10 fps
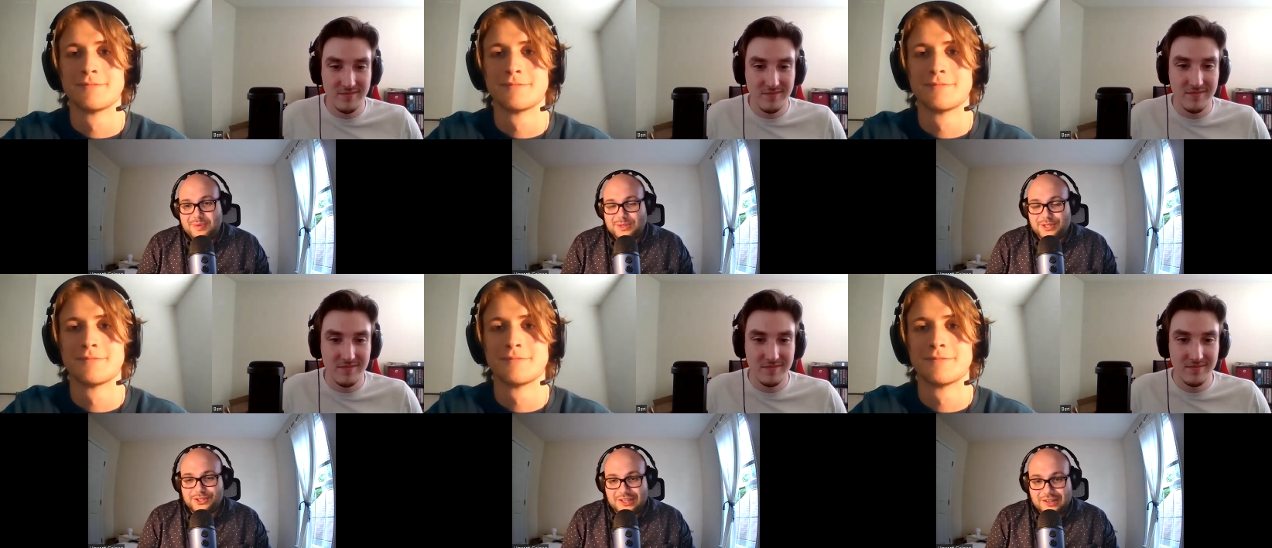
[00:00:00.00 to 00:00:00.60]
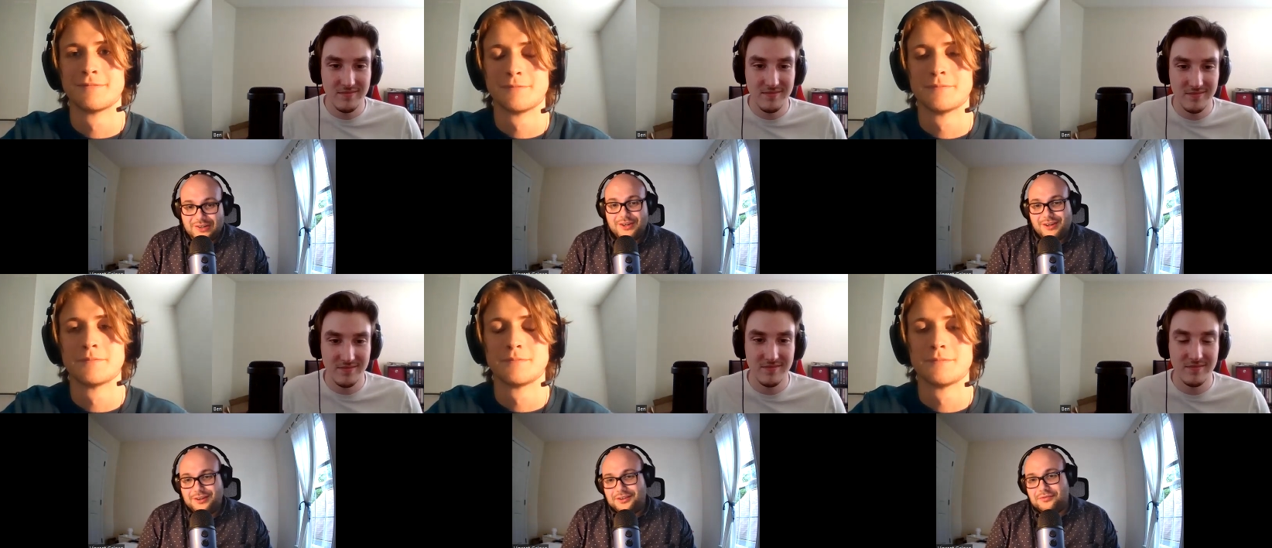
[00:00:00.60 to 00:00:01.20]
Speaker 1: position.
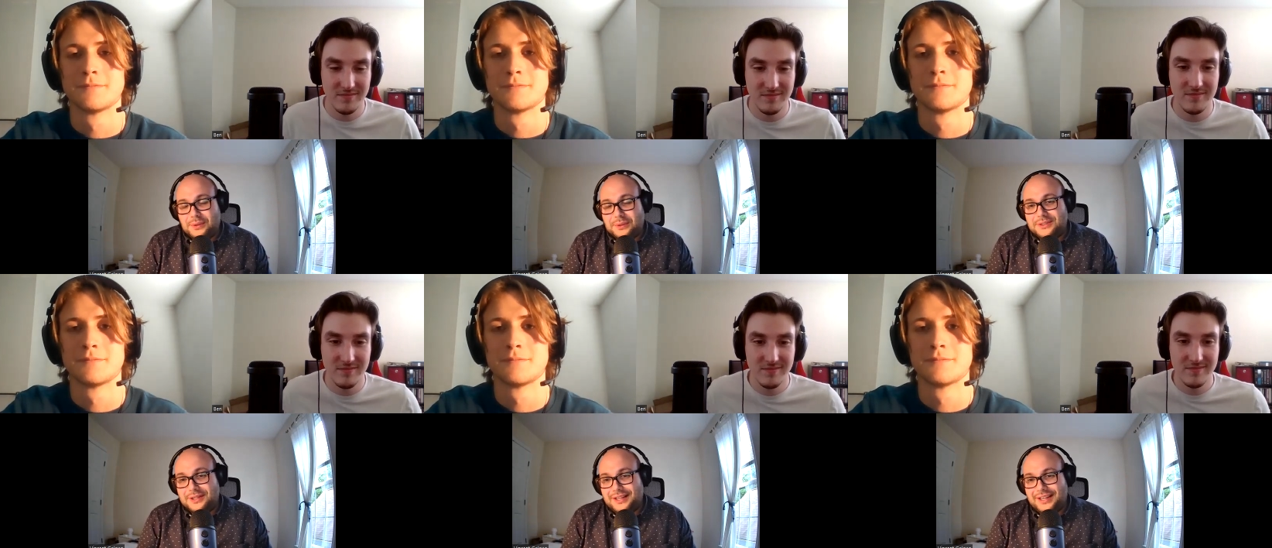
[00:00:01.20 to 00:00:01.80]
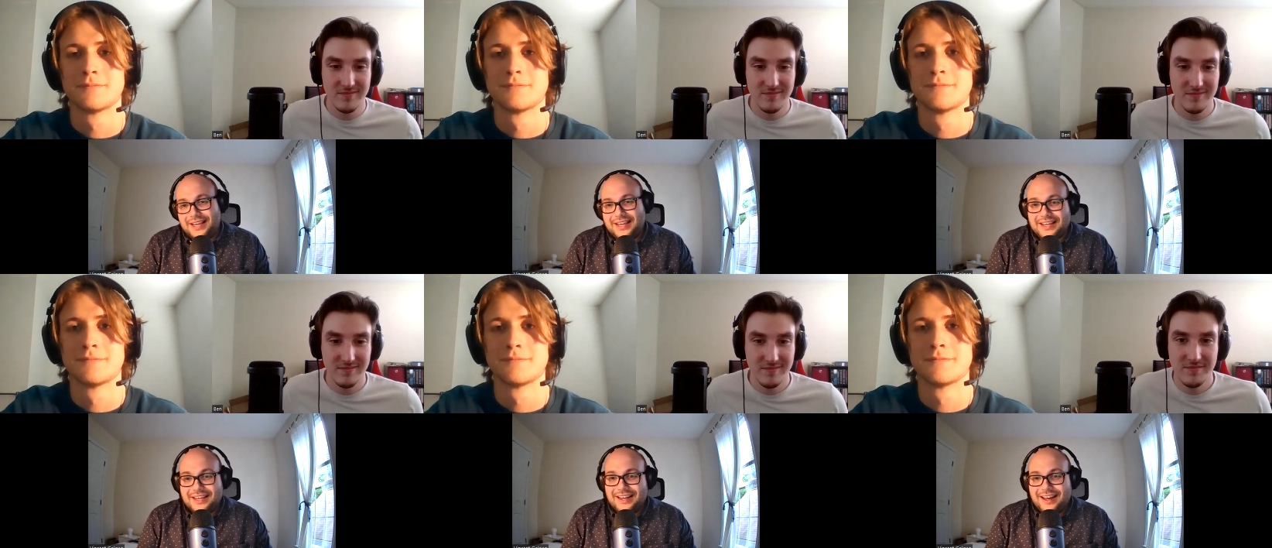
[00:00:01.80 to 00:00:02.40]
Unfortunately,
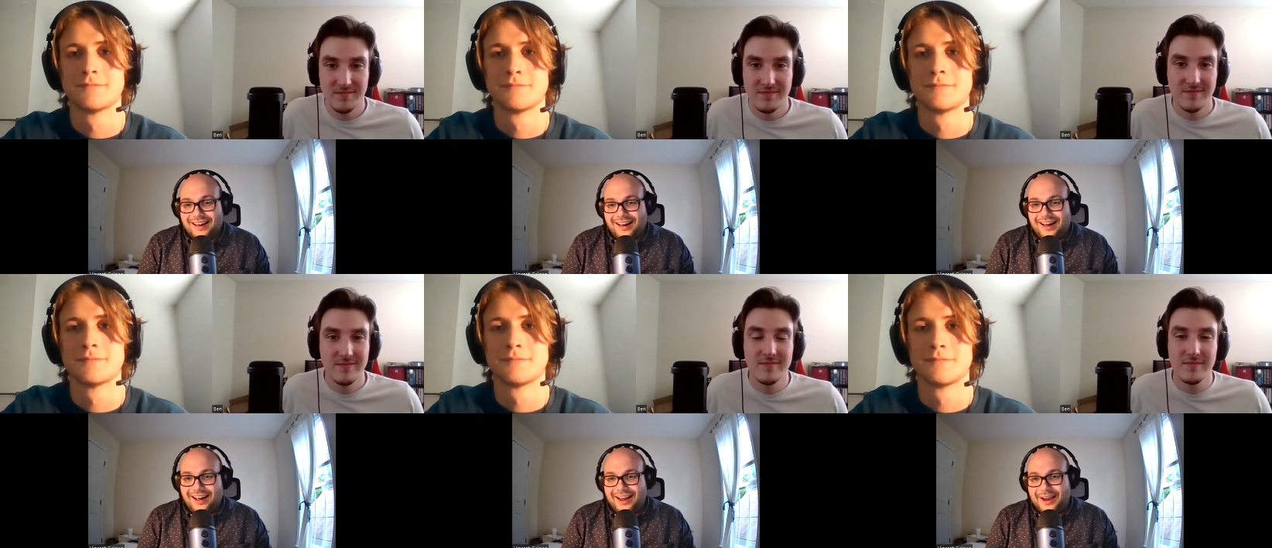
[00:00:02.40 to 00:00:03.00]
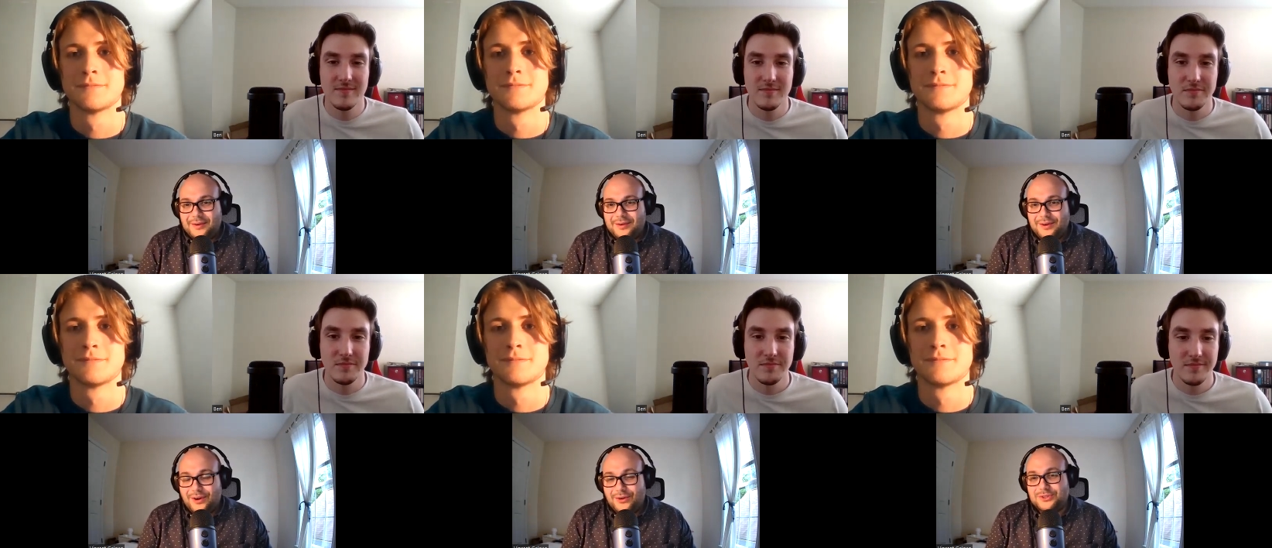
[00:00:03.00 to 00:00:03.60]
I
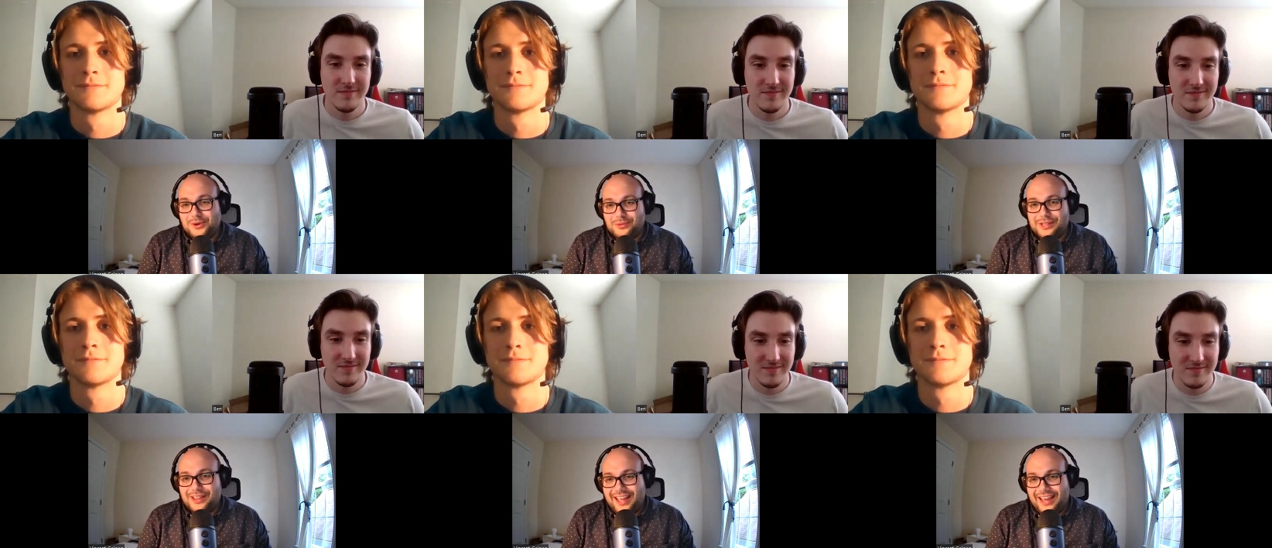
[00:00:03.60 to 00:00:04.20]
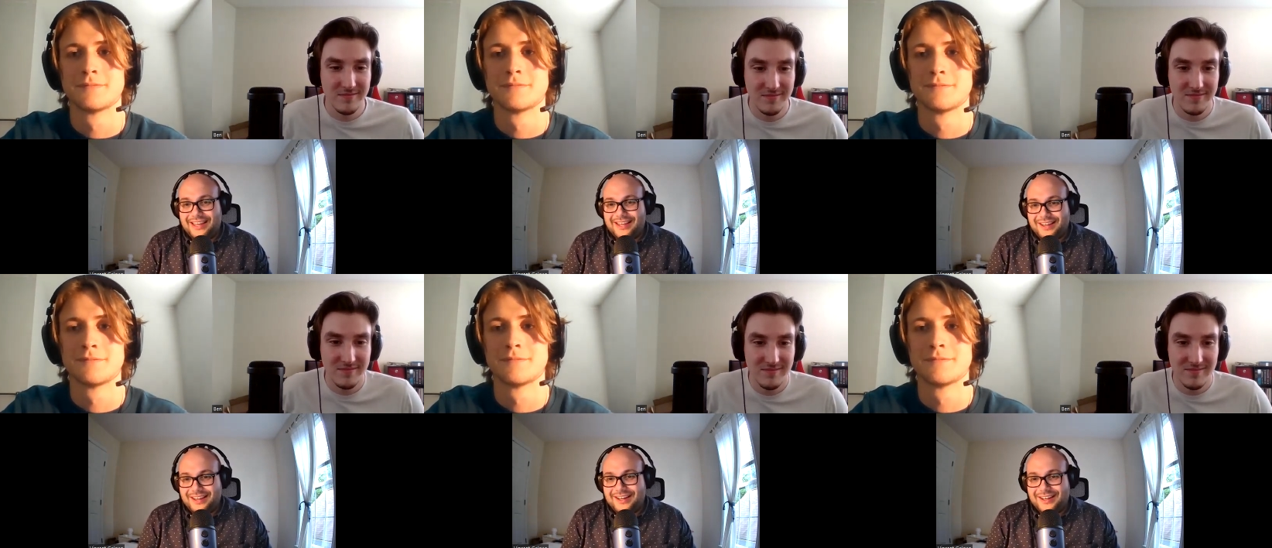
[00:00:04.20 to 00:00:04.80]
also would like
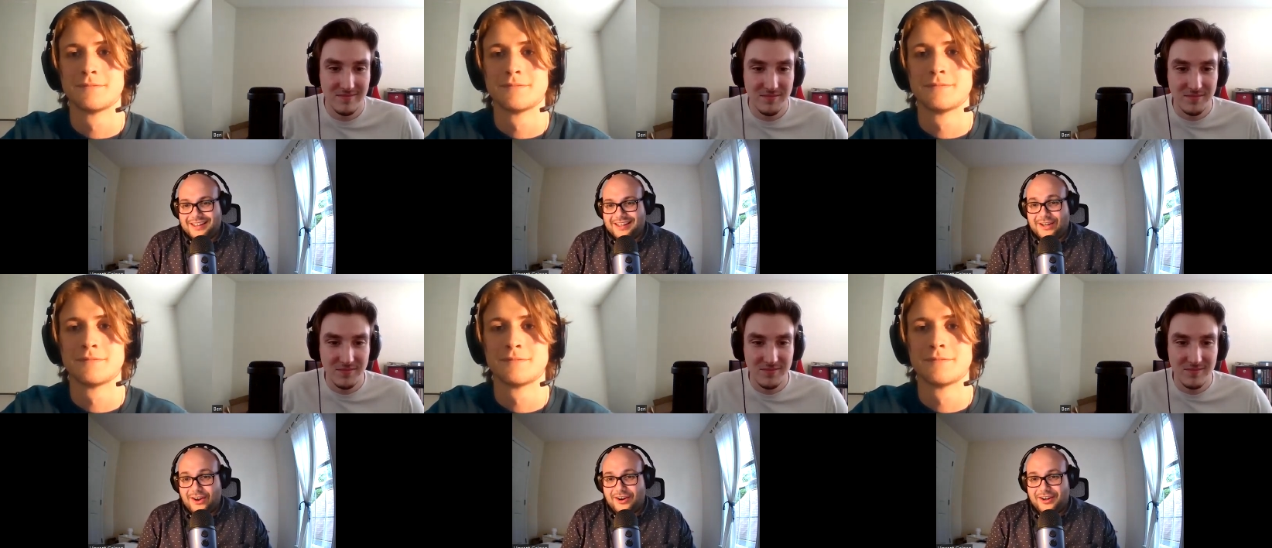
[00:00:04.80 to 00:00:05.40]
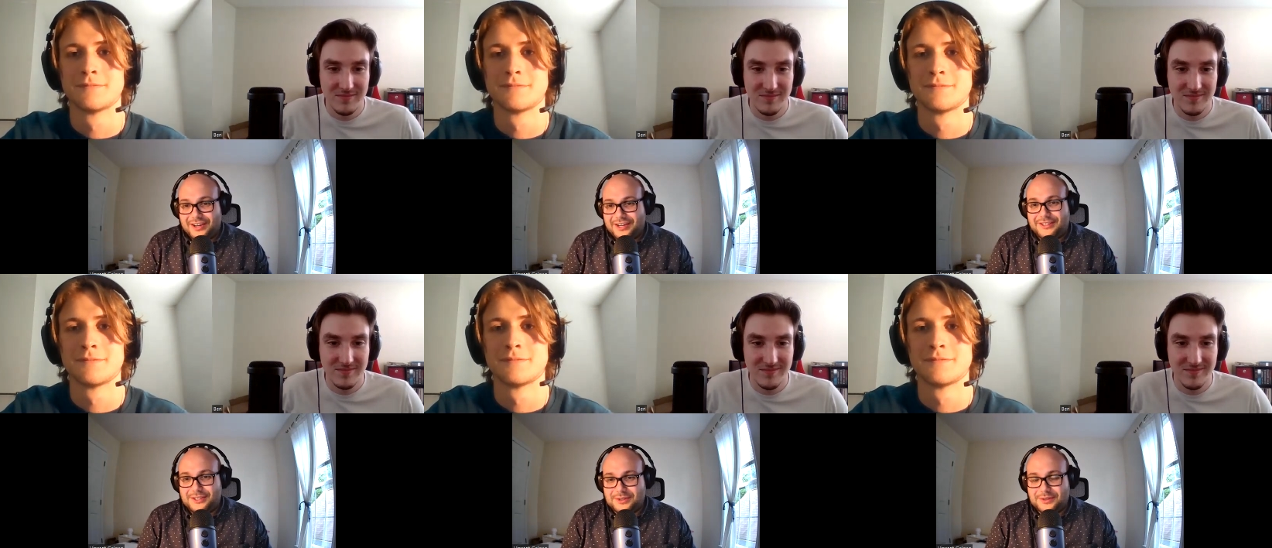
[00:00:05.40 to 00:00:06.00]
uh, Narnia
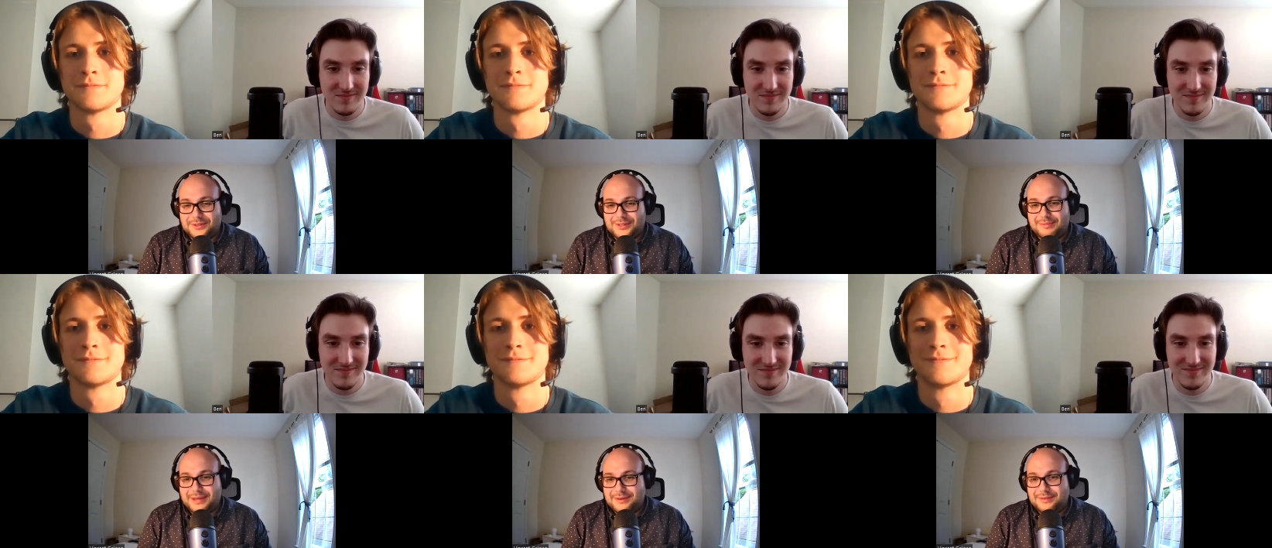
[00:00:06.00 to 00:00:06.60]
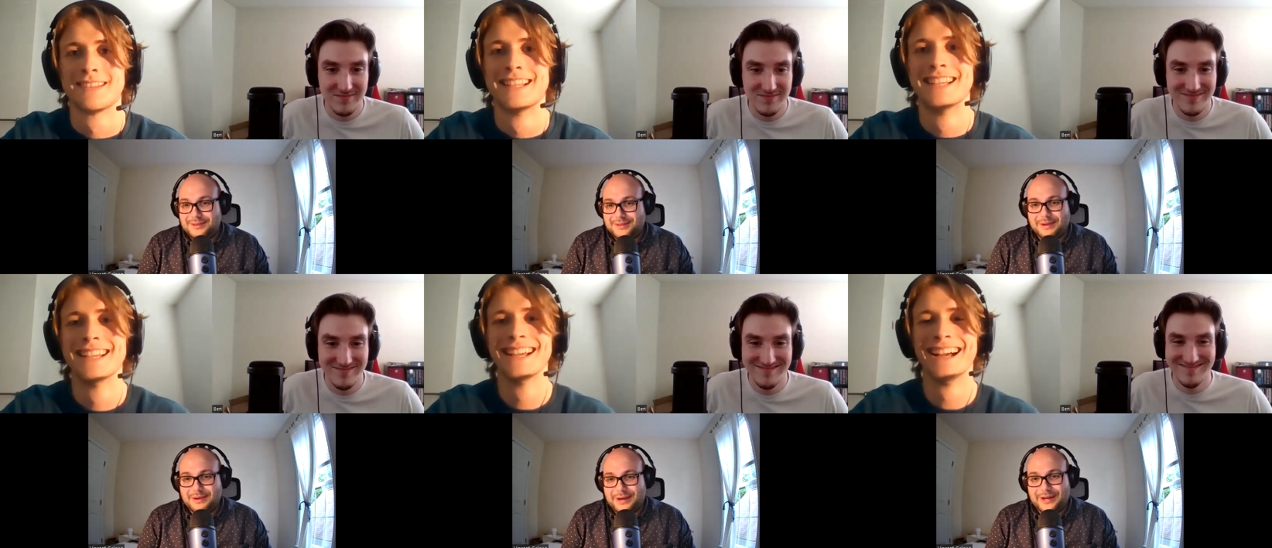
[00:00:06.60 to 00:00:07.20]
to to be to be
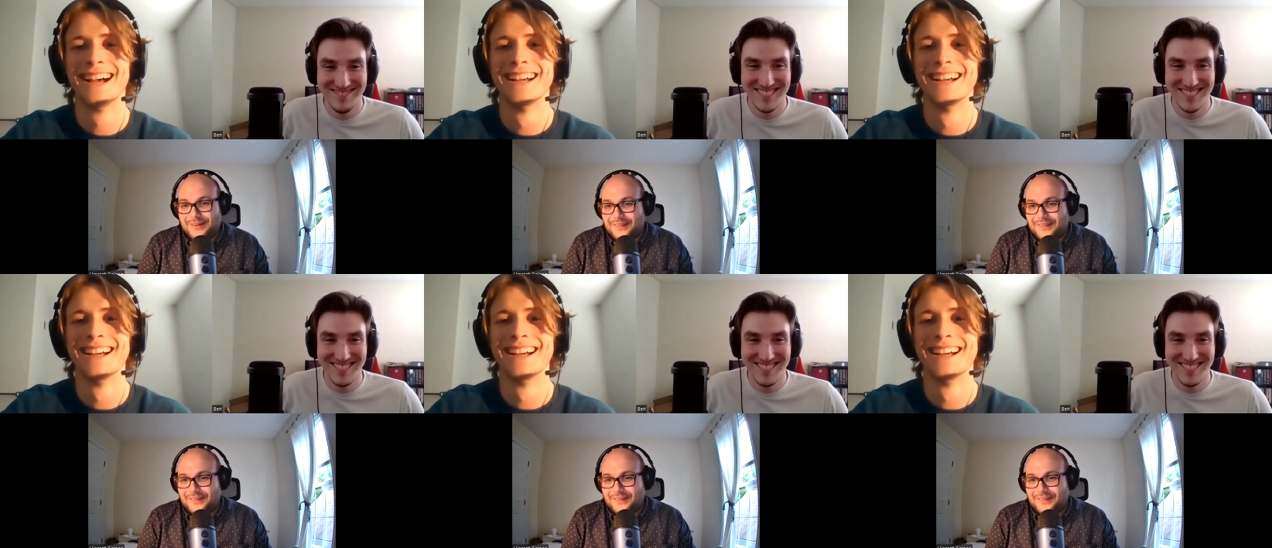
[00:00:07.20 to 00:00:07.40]
real.